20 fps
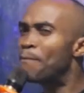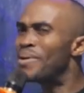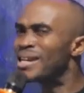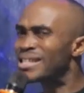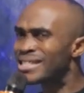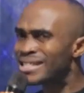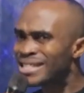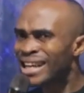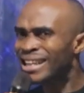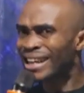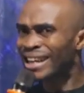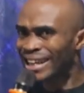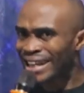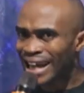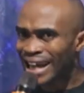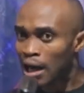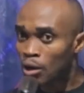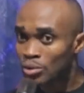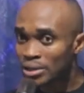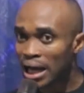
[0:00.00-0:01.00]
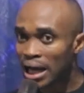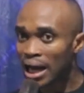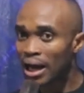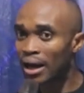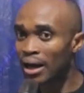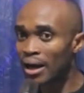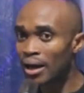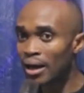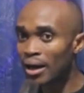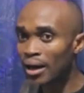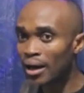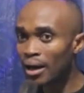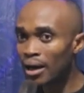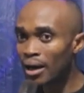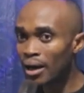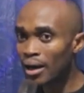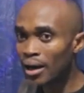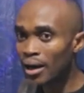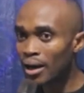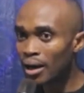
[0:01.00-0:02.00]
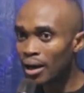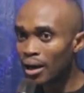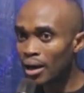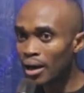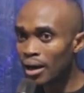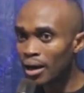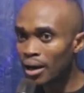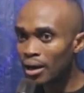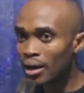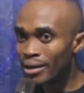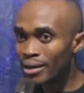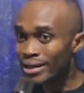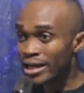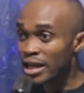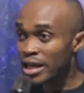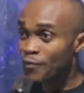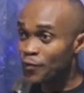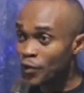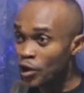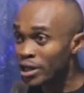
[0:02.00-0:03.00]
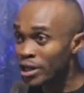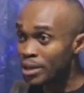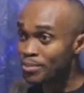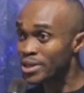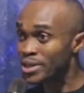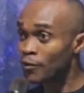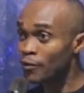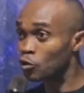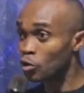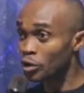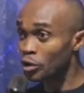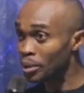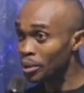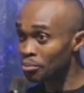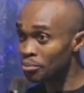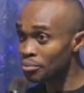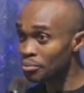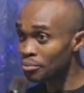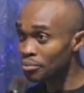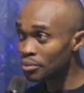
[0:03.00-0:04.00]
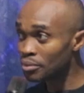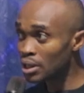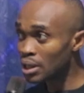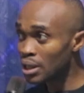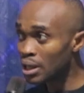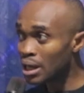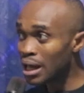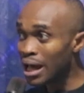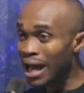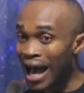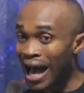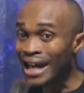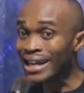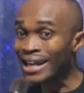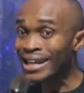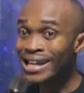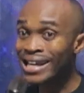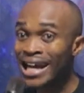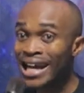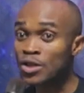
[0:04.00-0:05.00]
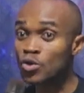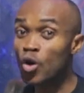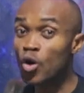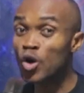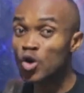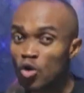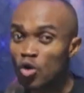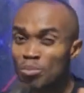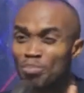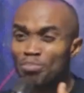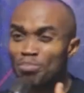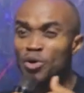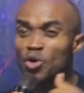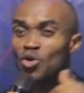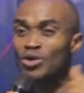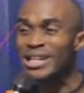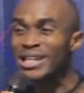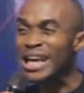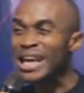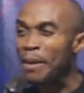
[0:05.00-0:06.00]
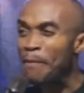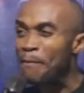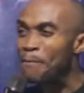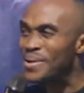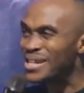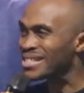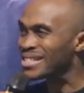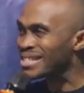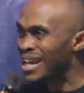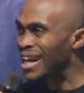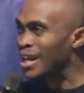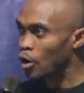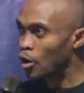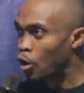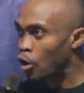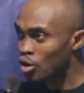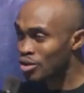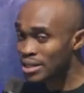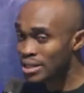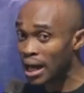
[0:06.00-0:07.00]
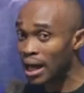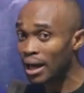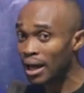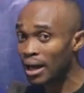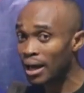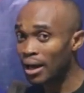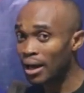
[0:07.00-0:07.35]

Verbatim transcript: personal encounter, revealed himself to him, and he has also built a personal altar.